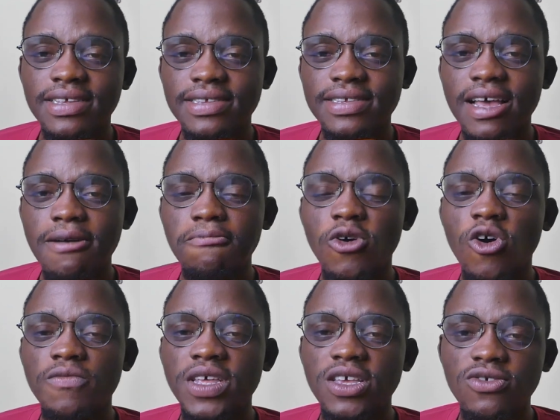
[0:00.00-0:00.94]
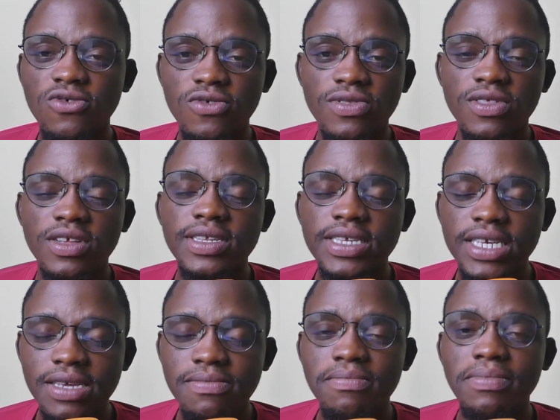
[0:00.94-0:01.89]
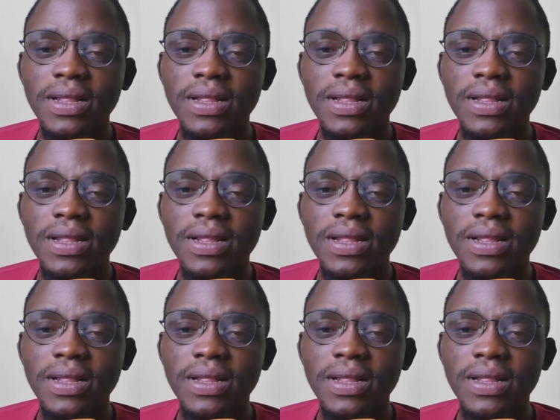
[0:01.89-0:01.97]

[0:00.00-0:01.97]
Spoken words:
some of the youth team